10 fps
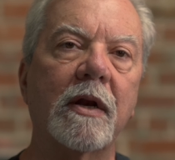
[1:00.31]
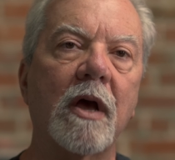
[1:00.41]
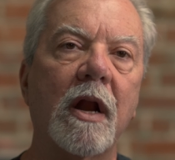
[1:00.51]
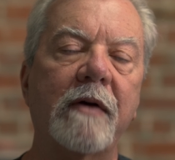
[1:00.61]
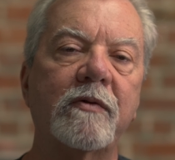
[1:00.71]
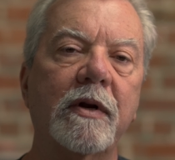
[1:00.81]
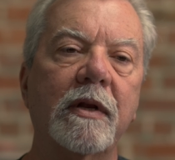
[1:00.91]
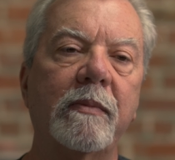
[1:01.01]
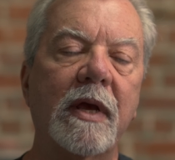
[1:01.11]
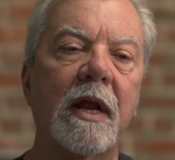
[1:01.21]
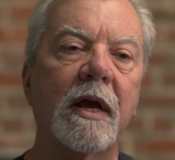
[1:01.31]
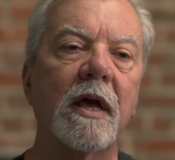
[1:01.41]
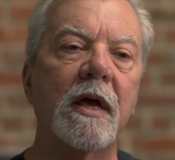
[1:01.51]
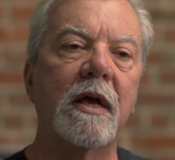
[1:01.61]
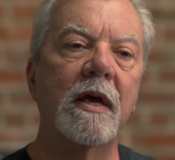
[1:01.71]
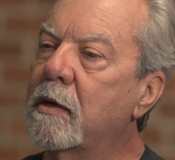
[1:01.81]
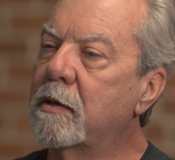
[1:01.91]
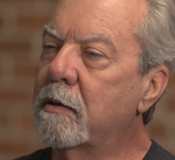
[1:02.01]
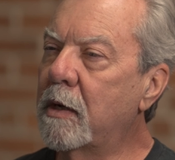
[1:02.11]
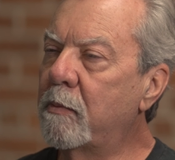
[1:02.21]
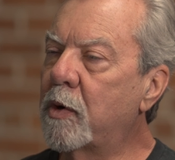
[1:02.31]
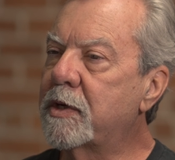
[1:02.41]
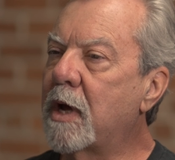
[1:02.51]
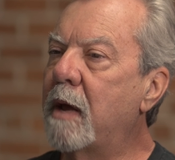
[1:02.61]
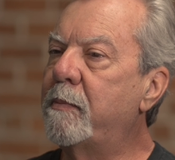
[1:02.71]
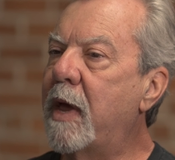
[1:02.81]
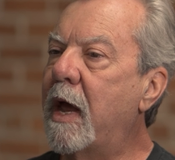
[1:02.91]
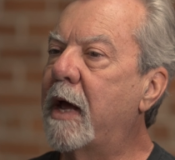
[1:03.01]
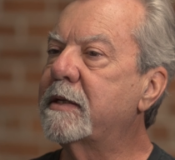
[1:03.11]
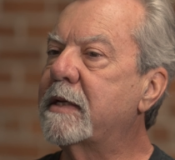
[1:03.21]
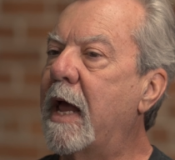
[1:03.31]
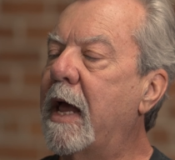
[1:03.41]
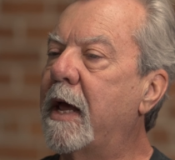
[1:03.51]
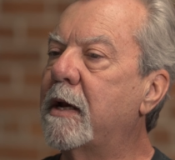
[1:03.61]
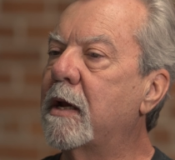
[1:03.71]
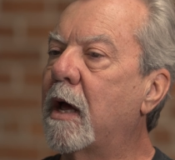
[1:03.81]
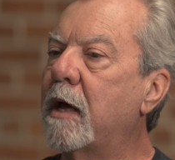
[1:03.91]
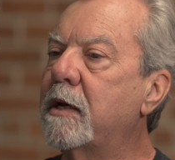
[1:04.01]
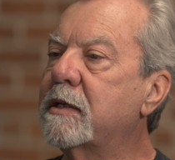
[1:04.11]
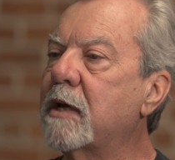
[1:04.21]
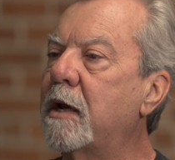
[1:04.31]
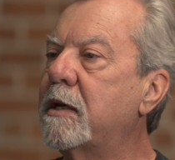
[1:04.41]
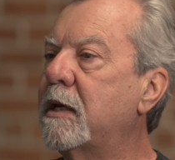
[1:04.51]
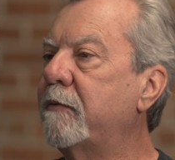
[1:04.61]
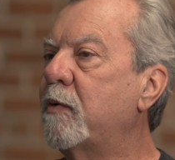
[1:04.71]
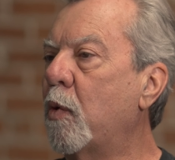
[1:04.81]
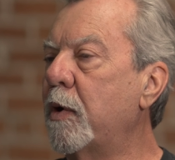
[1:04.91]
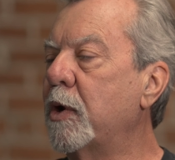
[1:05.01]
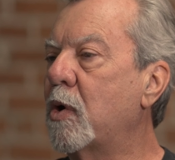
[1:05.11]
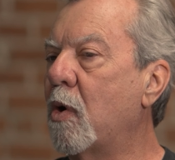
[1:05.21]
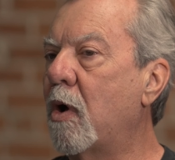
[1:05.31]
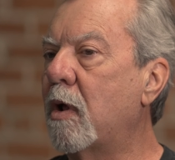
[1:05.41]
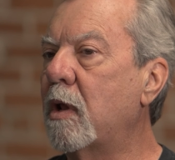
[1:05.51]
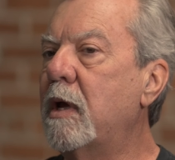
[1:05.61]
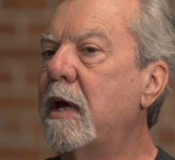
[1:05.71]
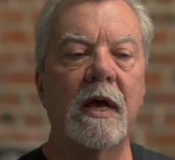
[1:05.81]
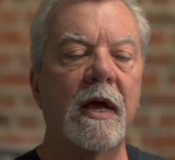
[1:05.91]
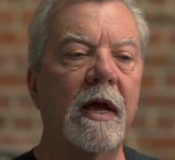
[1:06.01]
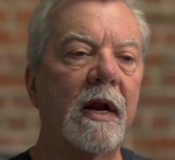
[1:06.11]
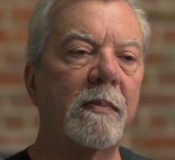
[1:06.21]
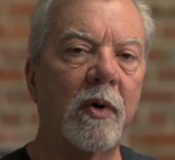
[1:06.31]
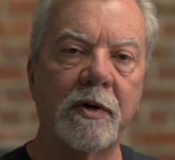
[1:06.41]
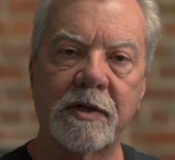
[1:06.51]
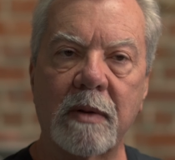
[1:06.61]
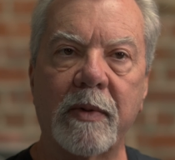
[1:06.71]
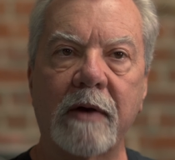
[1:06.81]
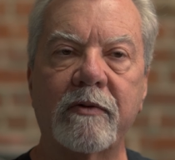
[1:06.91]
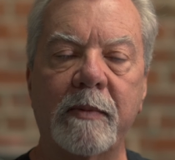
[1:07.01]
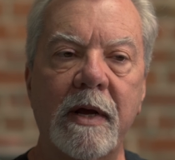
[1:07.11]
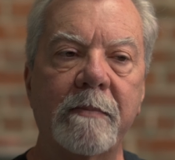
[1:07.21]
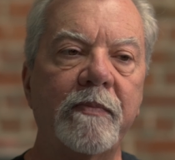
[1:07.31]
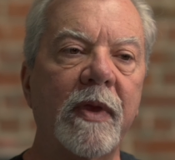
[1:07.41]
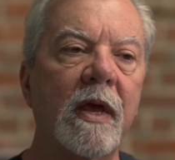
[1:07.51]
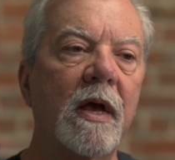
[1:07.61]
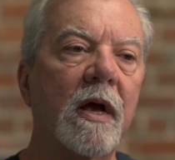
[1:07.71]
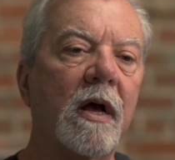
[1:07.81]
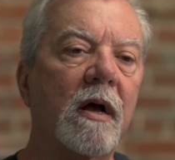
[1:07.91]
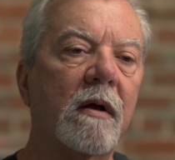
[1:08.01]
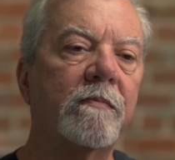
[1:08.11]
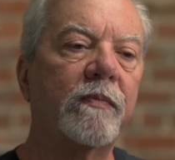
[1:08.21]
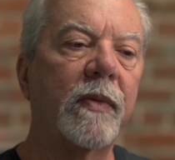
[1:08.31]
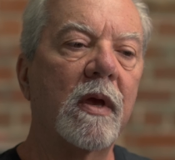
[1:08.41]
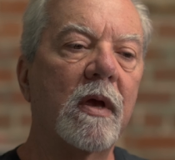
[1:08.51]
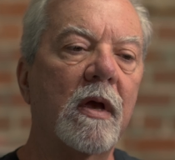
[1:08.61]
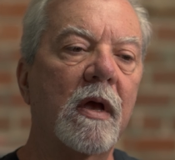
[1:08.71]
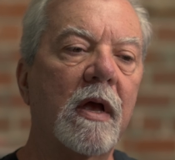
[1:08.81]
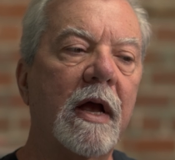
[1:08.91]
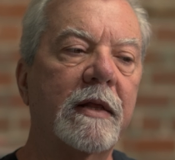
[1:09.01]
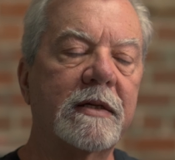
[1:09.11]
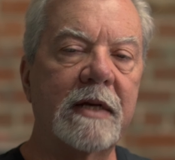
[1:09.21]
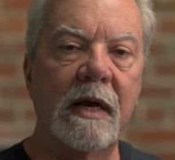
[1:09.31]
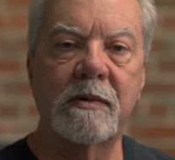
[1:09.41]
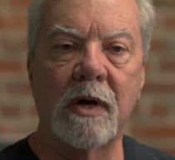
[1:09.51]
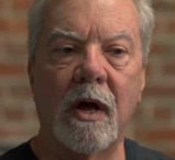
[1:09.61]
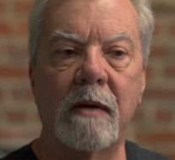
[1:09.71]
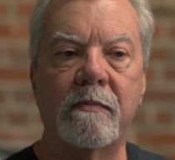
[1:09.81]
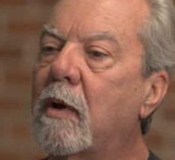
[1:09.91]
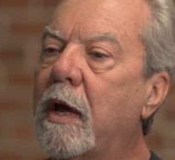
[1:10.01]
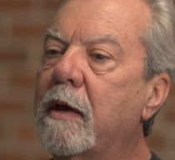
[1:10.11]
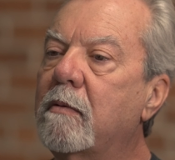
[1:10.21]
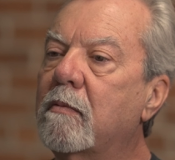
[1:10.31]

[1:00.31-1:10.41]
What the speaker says: gone after it in the beginning. A little more time passed, and I decided to give Gordon a call, and I purchased the bike from him. At the same time, I